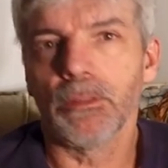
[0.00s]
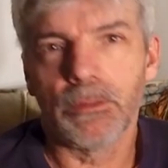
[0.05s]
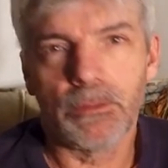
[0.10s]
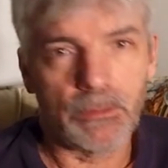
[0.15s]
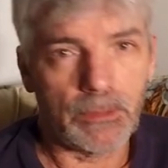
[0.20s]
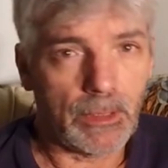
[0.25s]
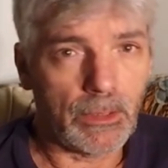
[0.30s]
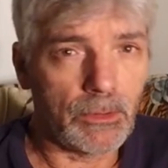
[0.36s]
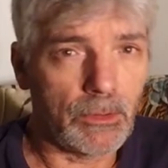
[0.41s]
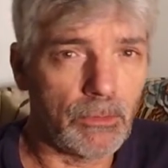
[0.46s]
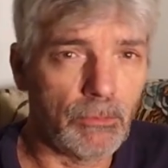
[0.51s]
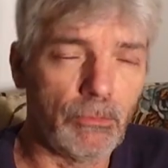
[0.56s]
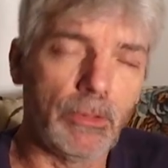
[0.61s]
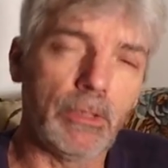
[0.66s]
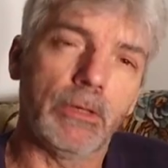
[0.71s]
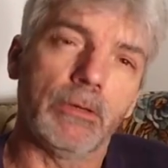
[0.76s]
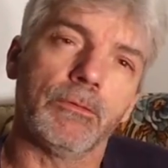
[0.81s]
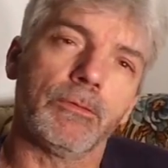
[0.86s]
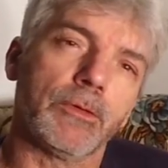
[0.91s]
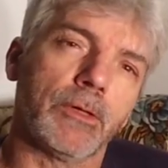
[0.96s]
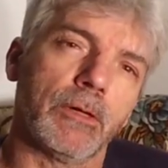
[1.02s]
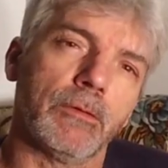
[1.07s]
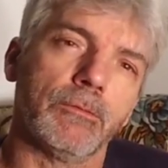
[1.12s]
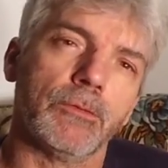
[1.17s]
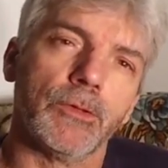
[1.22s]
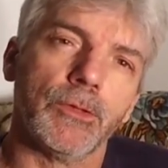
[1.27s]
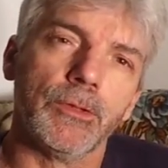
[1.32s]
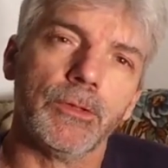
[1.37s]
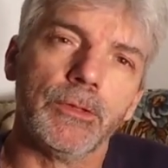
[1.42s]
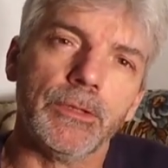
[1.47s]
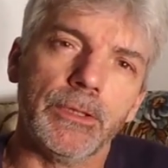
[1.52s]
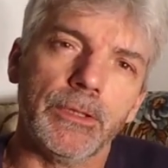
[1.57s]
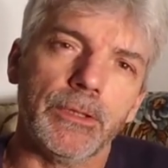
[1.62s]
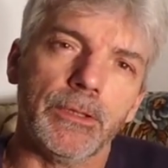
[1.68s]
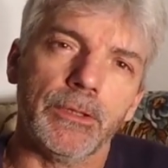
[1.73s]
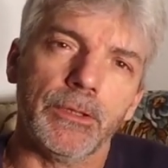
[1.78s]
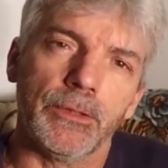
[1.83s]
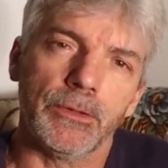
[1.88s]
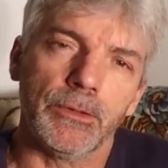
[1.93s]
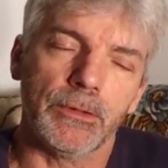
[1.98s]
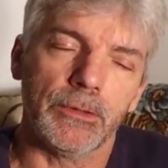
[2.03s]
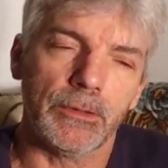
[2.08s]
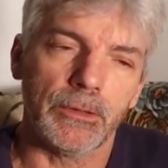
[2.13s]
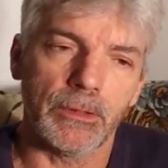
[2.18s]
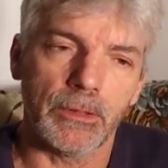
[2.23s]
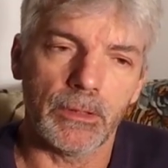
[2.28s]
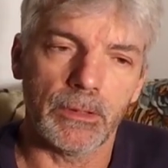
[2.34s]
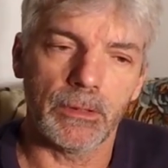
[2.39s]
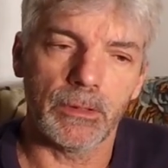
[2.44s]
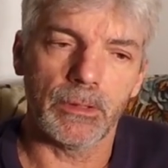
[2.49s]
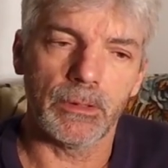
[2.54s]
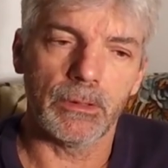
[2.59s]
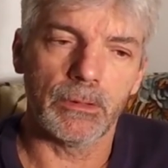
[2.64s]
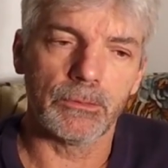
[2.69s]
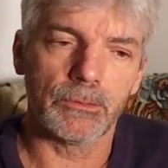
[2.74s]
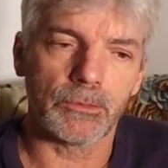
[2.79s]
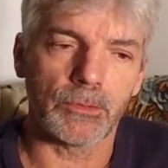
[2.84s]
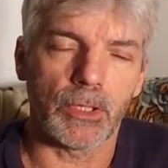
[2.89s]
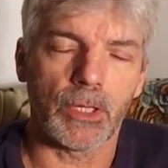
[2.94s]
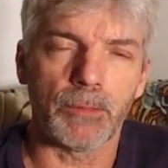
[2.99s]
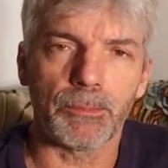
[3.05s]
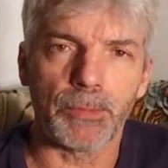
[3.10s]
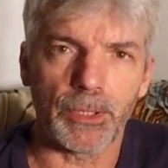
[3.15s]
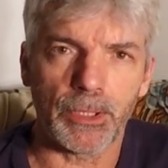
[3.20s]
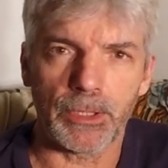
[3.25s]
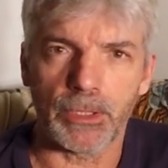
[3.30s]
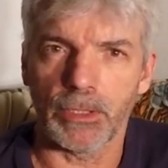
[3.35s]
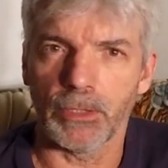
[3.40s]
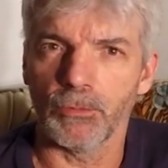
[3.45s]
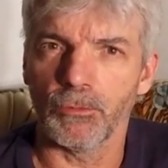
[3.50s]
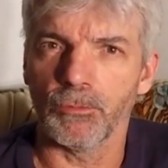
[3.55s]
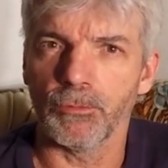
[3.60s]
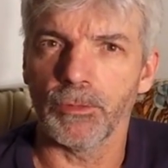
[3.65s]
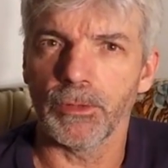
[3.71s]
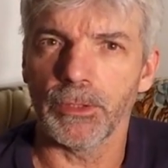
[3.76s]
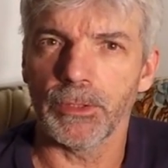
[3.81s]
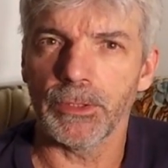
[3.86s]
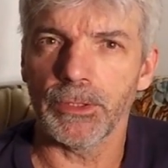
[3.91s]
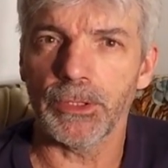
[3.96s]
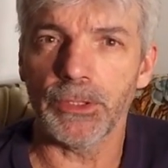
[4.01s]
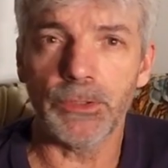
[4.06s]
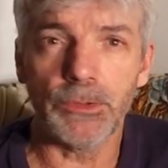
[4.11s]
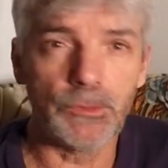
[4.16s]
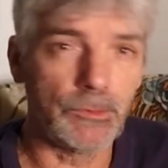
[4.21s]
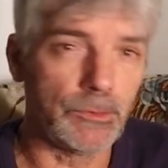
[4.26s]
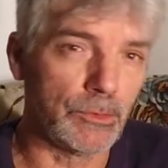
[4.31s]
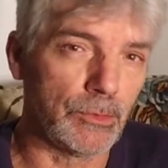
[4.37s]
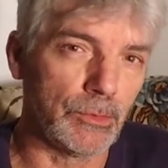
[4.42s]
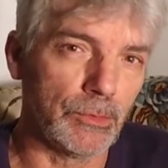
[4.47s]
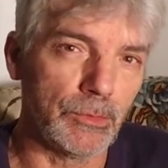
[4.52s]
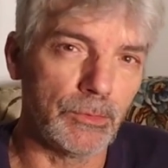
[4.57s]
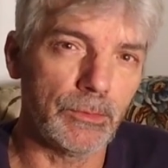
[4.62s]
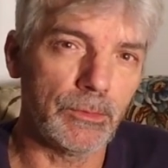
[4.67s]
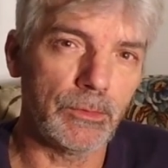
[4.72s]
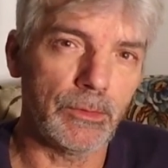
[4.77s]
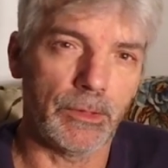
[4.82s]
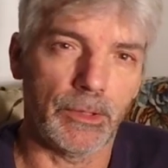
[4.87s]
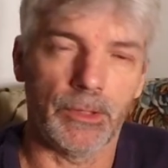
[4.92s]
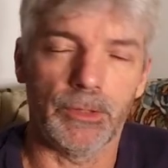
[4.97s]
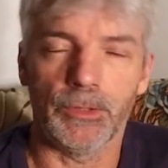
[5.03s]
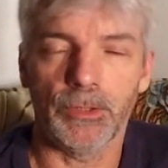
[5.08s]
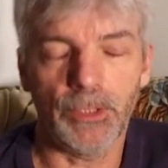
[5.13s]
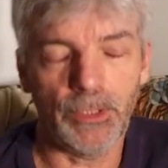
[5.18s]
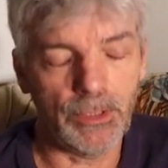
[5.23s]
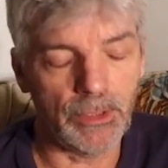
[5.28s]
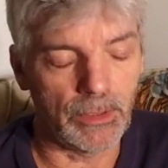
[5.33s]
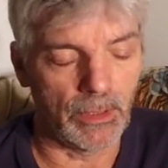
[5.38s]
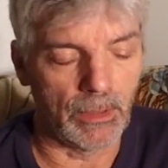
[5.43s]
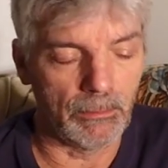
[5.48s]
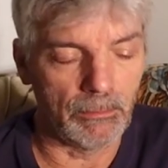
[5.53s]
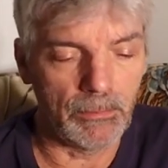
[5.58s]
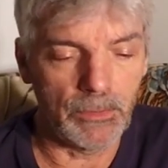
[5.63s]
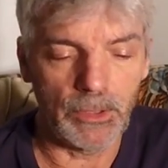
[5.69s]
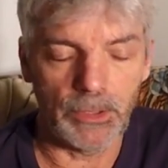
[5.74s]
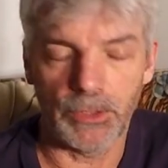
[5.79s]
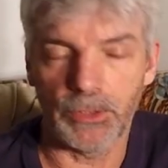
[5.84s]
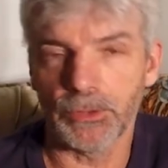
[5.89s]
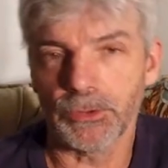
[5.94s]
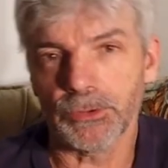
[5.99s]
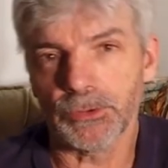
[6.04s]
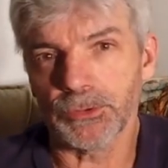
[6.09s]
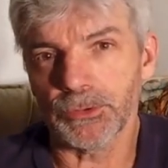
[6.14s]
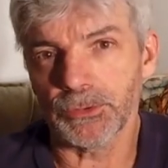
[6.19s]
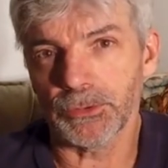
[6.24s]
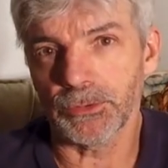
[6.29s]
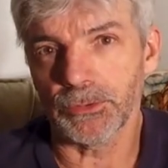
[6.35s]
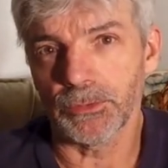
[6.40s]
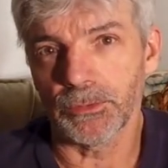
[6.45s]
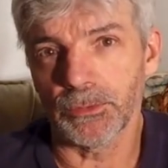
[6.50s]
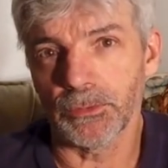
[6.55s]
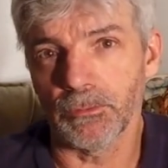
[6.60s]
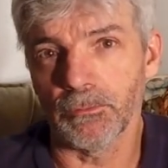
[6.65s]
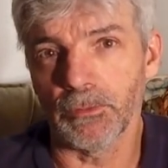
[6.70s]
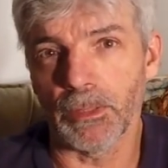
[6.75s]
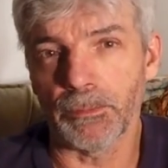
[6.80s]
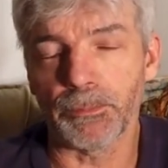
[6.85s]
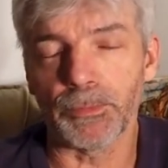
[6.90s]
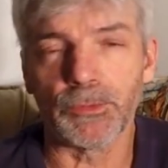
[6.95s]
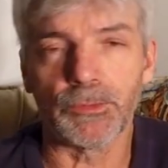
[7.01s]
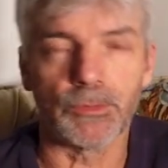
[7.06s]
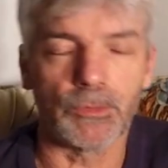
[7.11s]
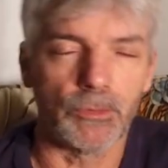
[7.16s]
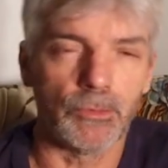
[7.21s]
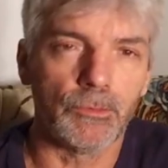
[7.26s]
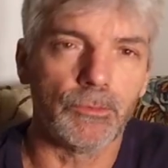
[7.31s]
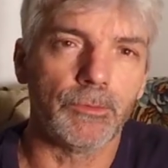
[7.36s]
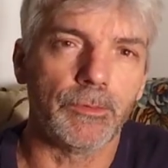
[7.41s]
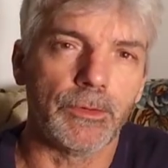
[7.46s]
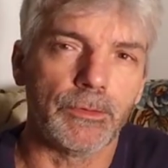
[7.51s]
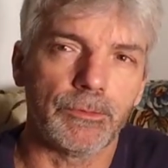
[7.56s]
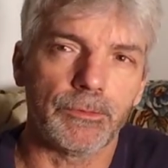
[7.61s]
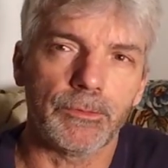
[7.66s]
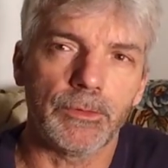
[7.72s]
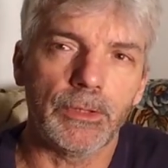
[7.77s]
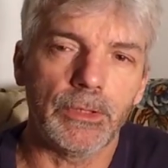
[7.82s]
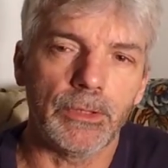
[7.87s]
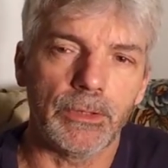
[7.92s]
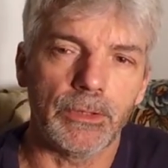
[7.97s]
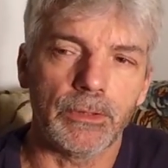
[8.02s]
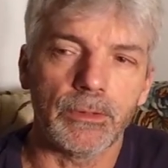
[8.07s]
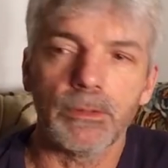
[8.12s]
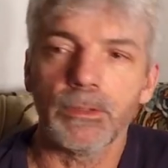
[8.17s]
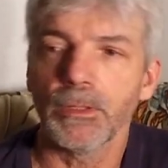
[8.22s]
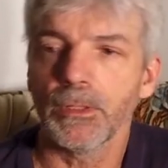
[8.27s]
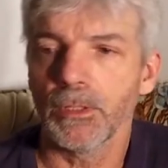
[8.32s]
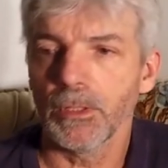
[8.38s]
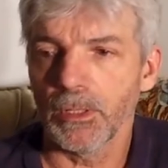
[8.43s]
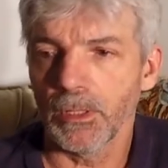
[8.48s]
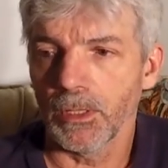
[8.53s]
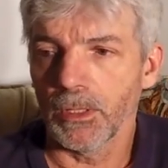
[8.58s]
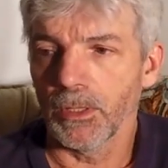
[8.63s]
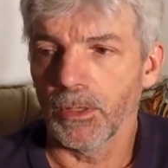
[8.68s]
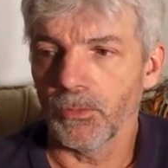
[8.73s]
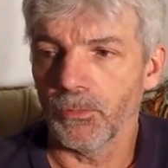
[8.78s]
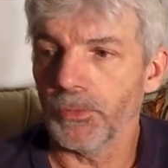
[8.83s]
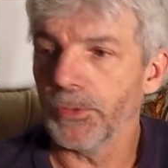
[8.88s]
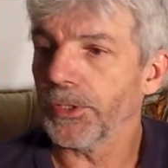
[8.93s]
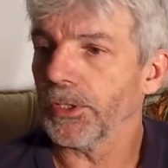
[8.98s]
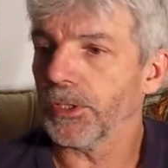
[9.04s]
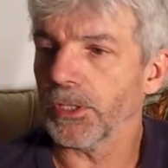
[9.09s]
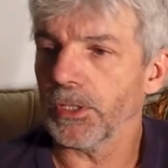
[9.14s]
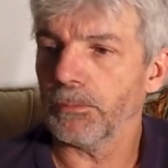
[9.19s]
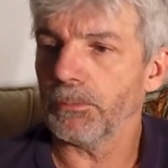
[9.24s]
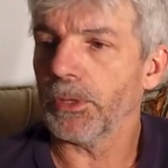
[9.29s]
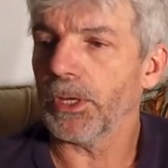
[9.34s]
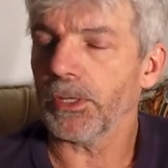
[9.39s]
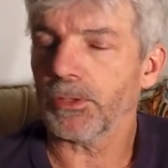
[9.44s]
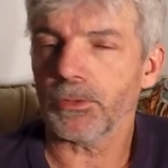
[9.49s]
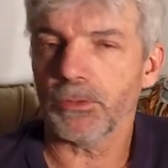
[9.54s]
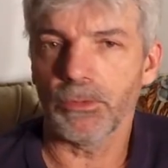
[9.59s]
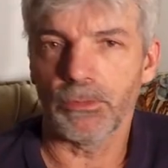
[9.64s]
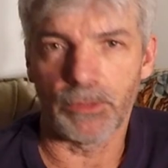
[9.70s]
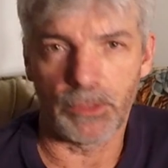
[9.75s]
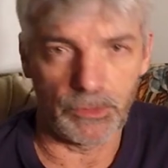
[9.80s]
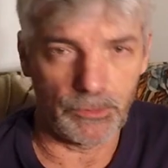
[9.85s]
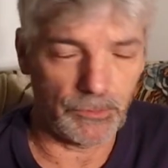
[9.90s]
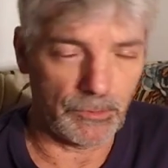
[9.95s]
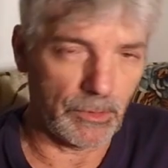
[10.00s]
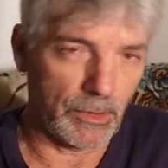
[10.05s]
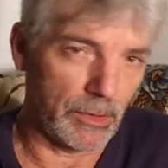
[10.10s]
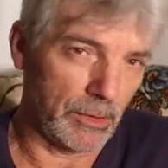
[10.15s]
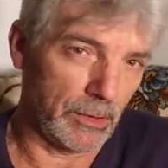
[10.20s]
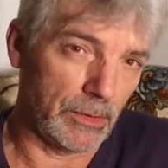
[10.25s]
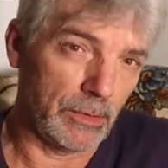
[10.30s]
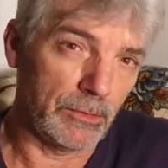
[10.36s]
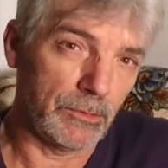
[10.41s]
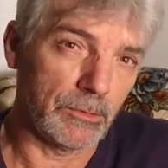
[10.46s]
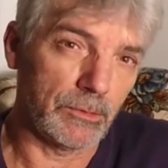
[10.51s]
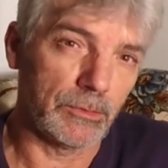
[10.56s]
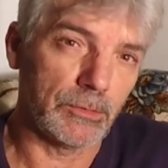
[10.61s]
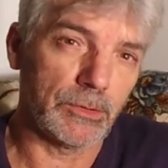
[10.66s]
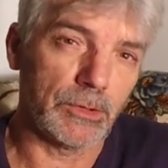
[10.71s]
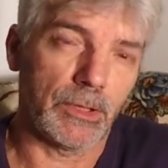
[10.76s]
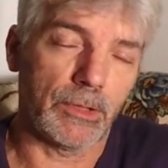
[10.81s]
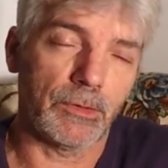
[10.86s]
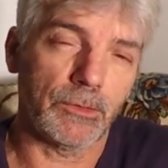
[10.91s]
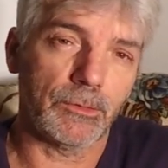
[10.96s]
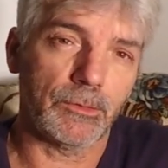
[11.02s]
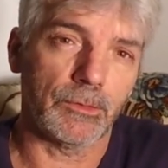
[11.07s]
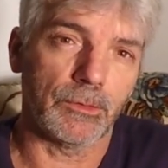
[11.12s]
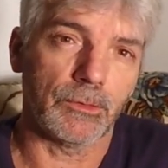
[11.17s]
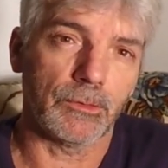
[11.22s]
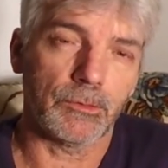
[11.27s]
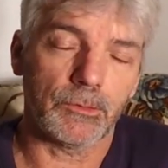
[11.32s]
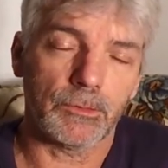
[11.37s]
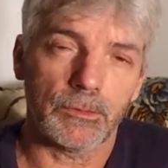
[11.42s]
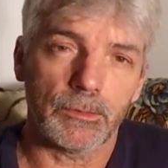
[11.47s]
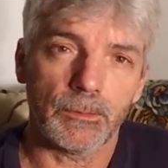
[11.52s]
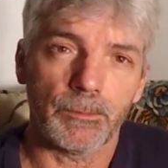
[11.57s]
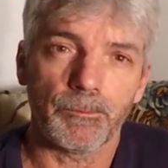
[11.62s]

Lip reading: Now that we have covered the topic of Esau and Edom in episode 15, we can get back to our studies in Genesis.